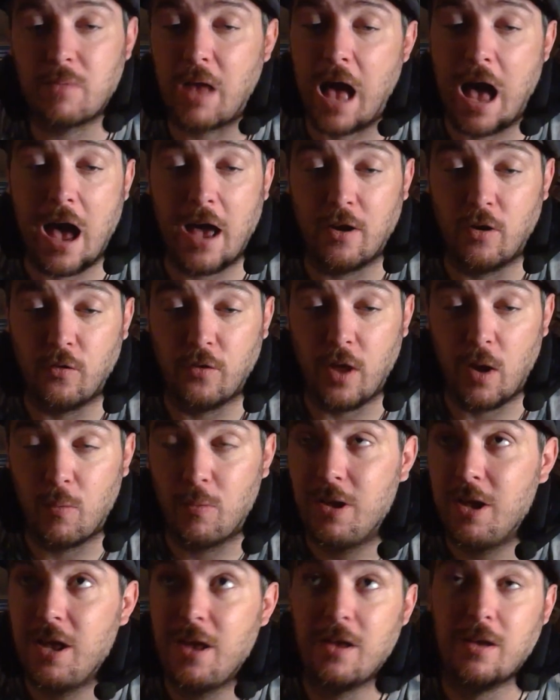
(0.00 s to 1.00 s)
I don't know.
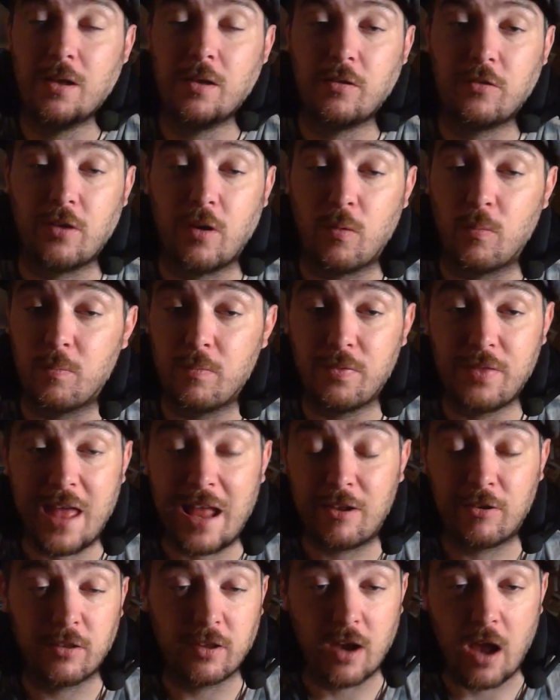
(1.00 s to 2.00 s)
So,
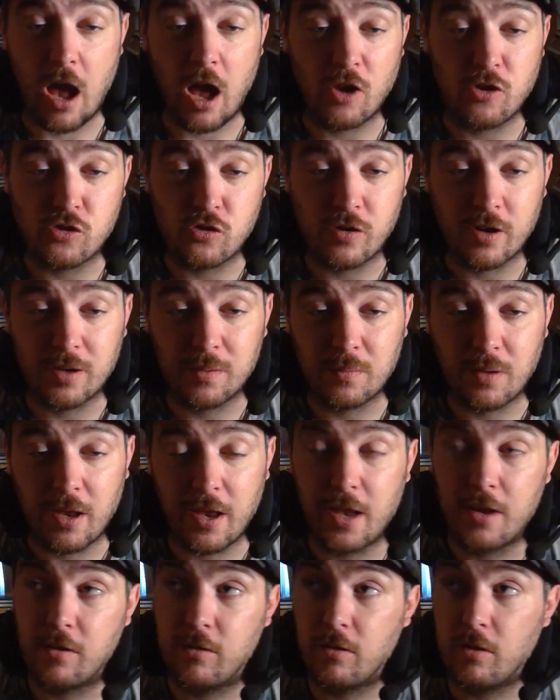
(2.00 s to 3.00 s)
that's The Conjuring.
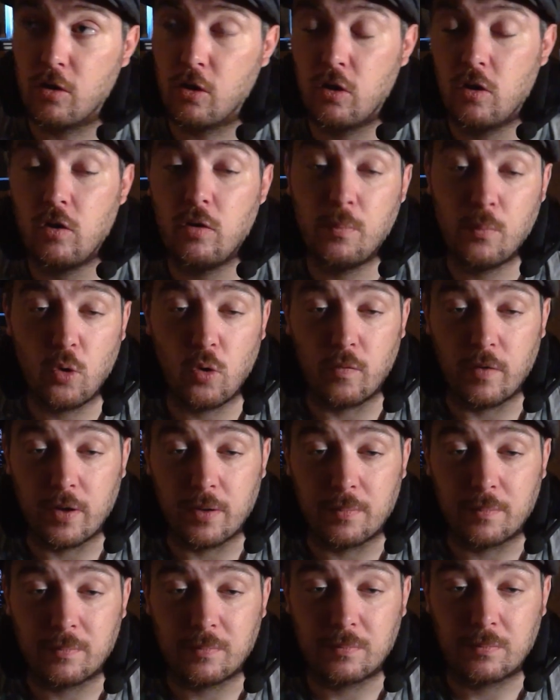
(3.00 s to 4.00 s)
It's a good
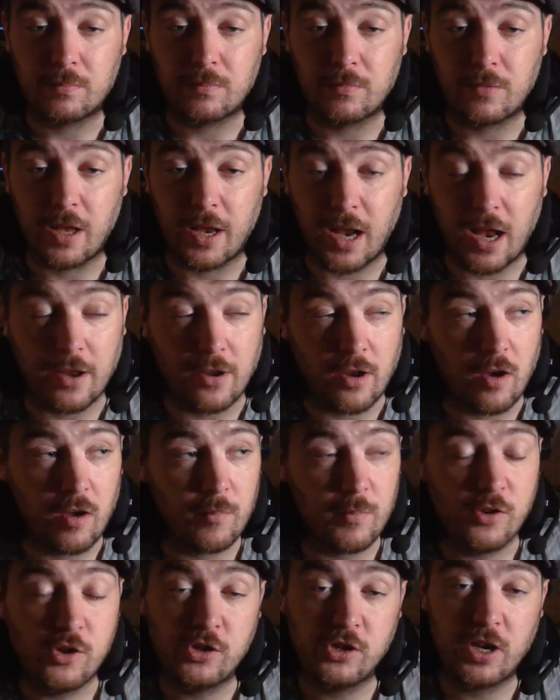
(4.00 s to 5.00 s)
movie. Like, I know
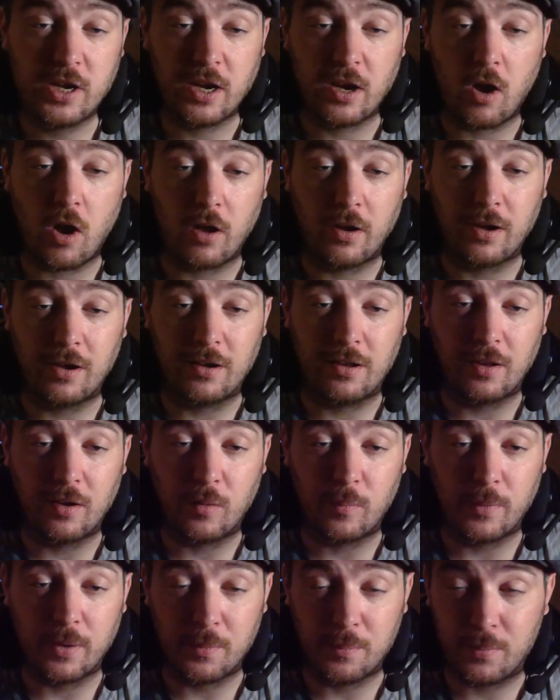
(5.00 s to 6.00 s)
I've been shitting on it a
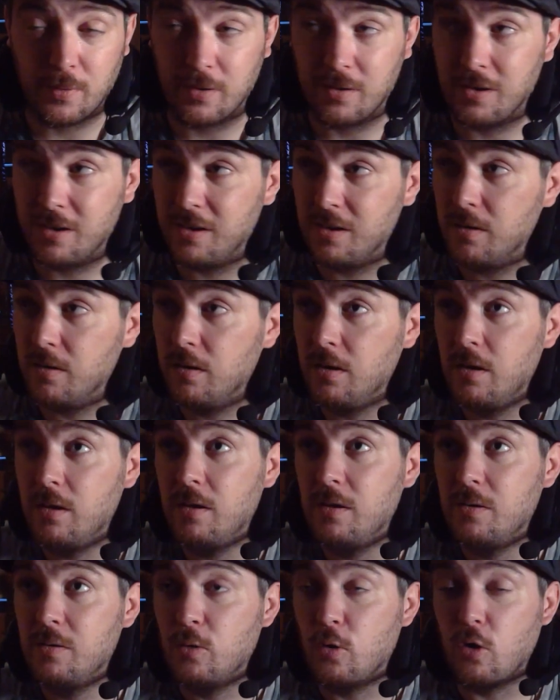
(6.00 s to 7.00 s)
little bit, but,
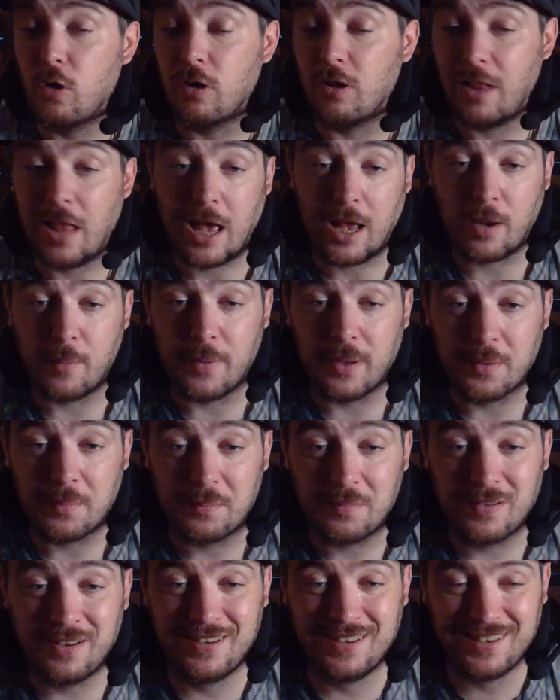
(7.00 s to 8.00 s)
or a lot of it,
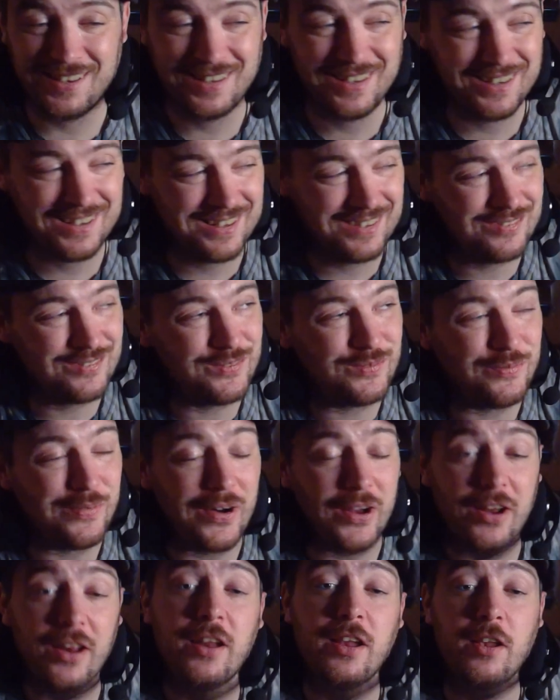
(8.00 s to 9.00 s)

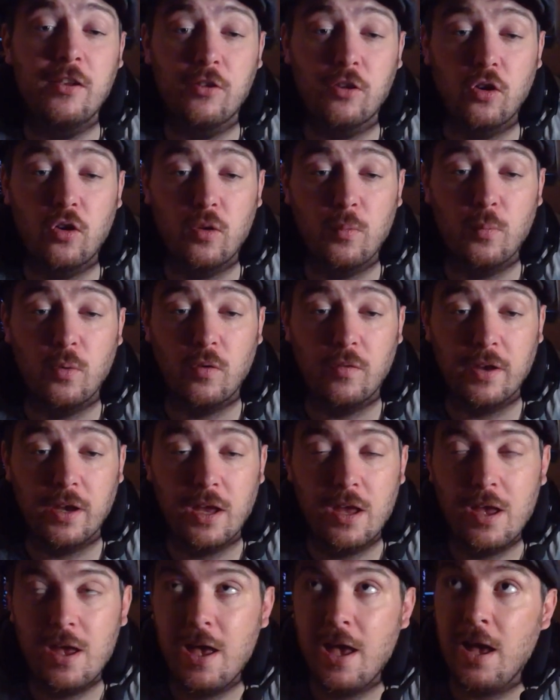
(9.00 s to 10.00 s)
but it is a good movie.
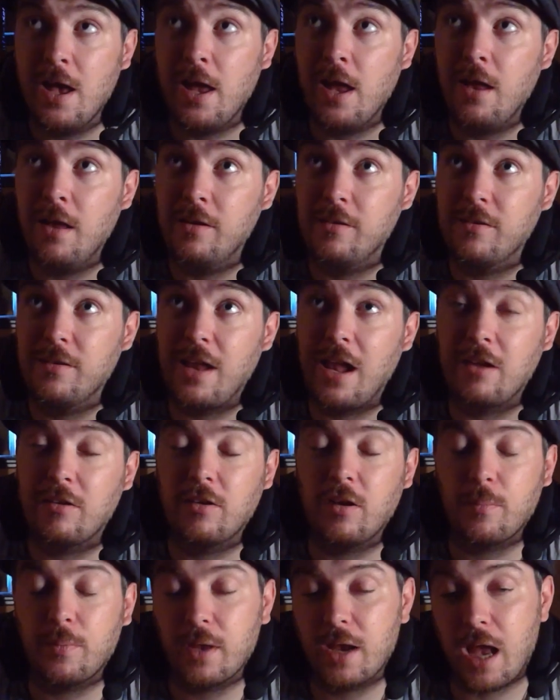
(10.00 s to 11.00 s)
It's not
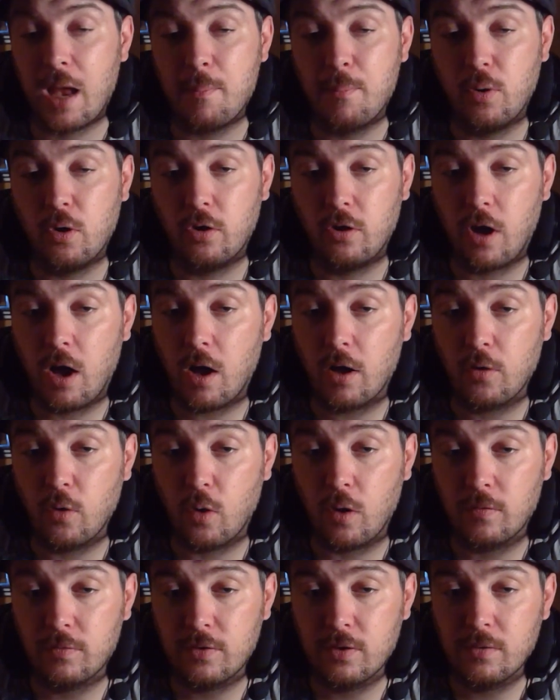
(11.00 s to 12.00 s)
something I put on
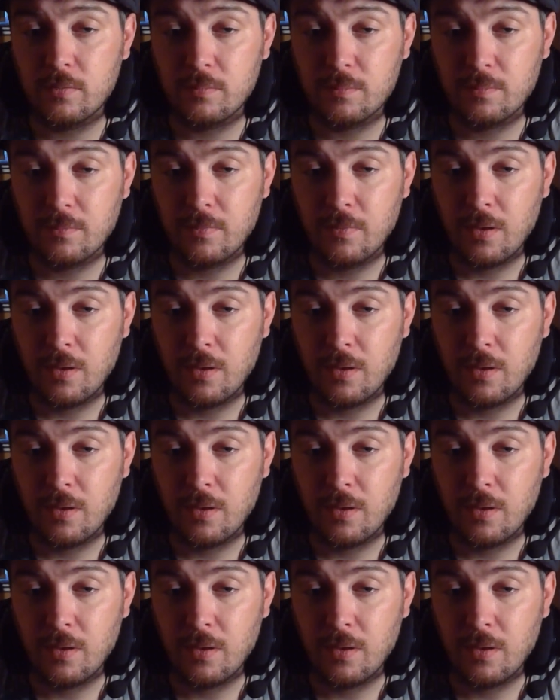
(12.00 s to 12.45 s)
often.